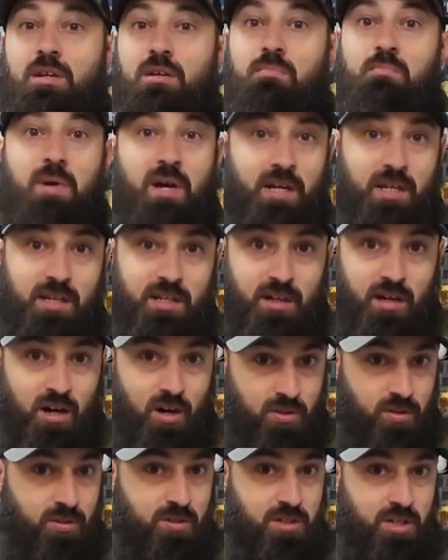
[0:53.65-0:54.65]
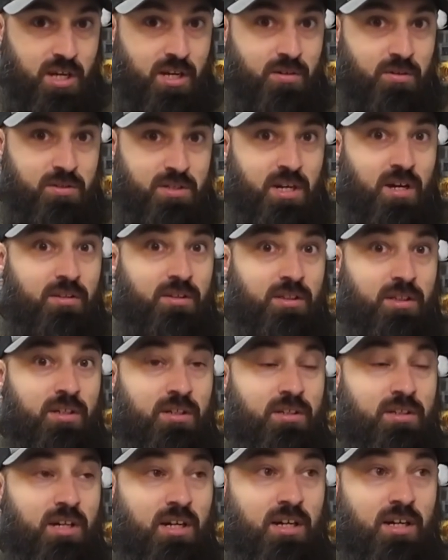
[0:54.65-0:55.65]
many other channels out
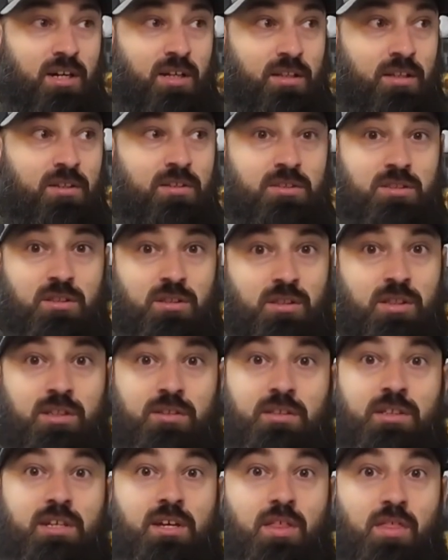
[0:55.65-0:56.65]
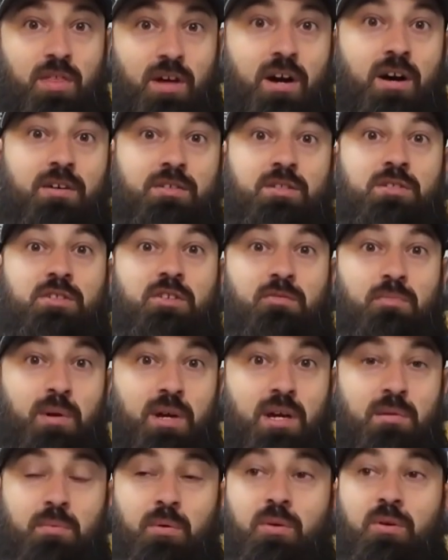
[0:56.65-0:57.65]
there. There's literally thousands of
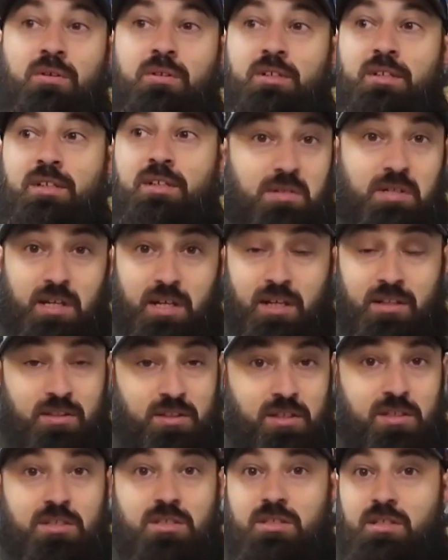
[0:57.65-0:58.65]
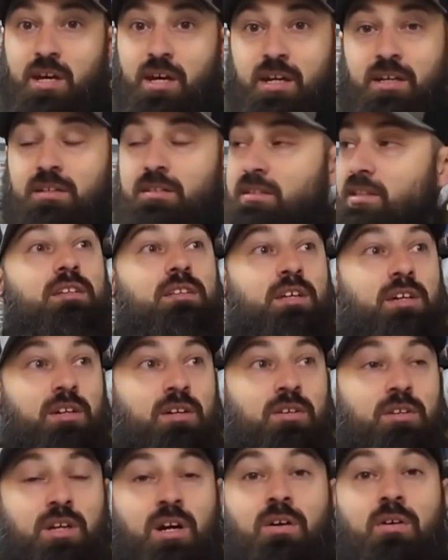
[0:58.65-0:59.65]
people in this state that
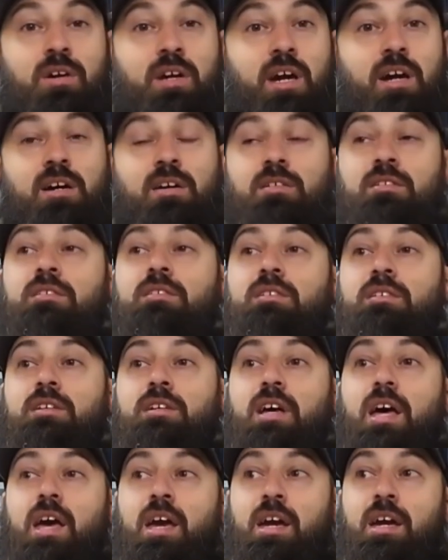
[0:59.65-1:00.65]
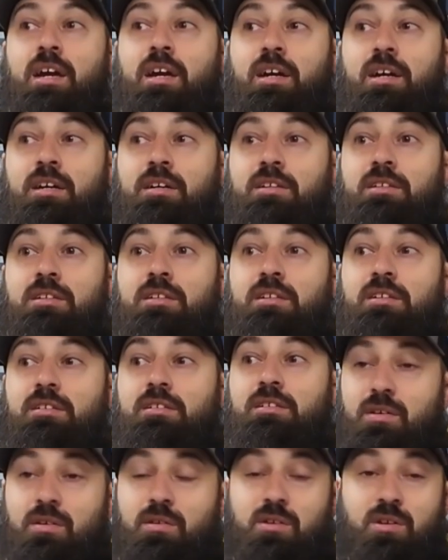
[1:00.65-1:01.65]
are going out and
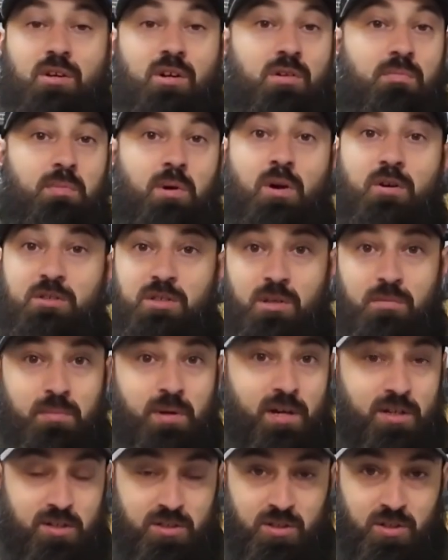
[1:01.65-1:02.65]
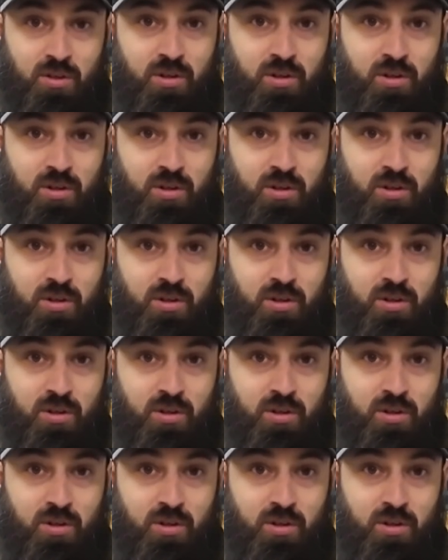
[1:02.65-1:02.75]
posting pictures of